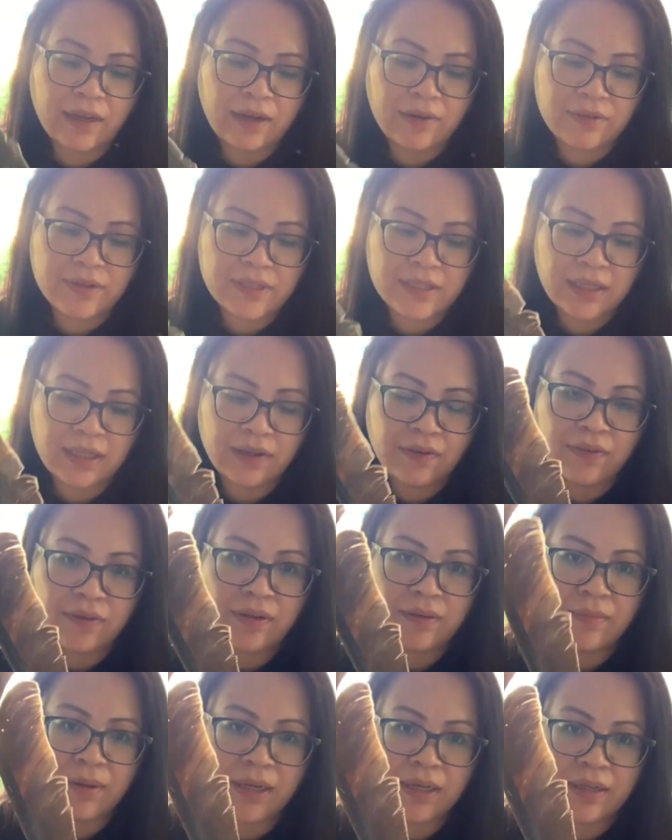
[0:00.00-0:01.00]
I was
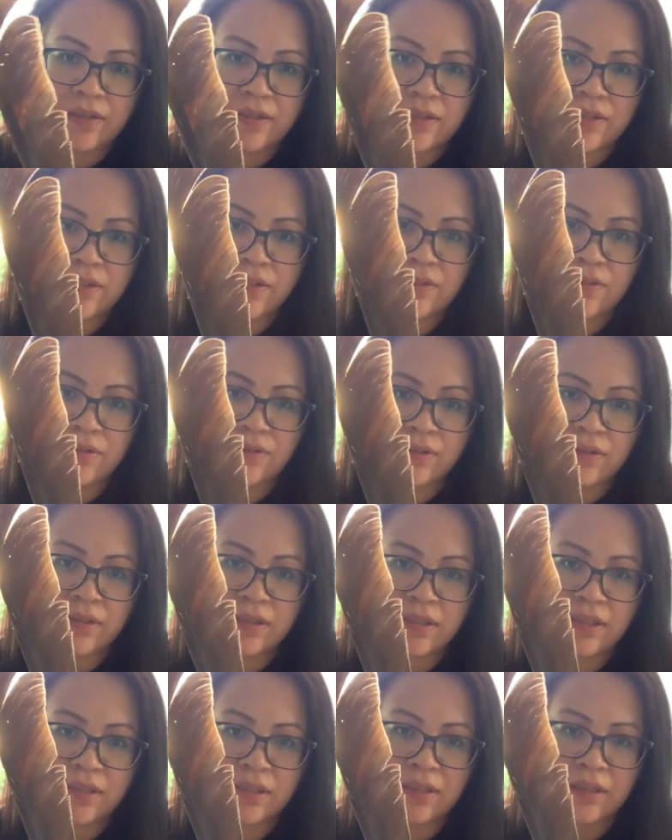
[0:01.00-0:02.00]
given by a
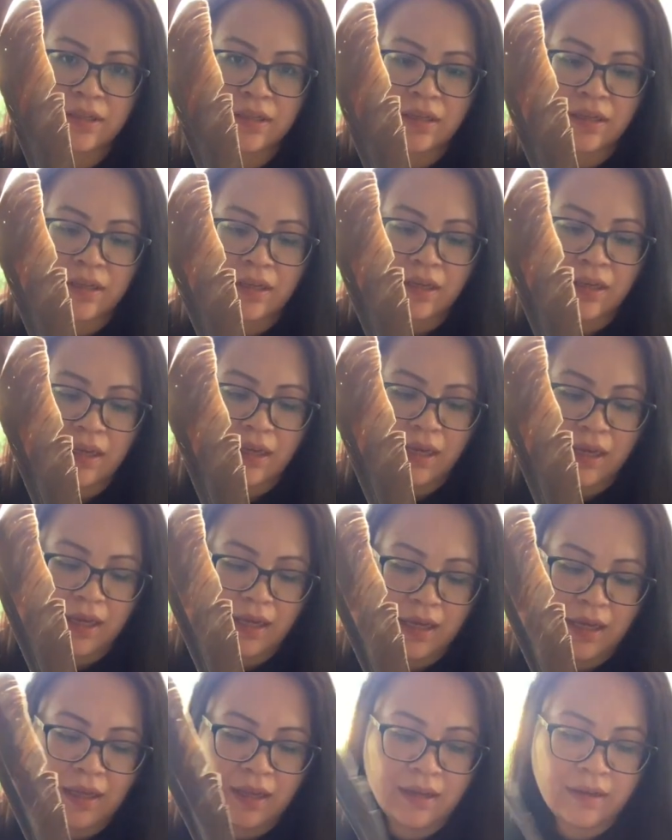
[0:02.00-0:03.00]
student,
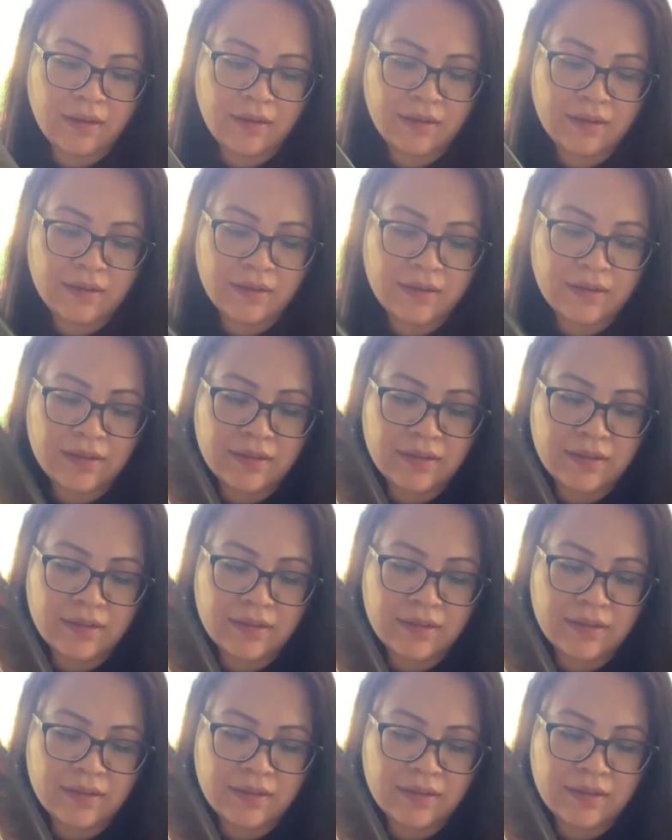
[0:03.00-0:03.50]
and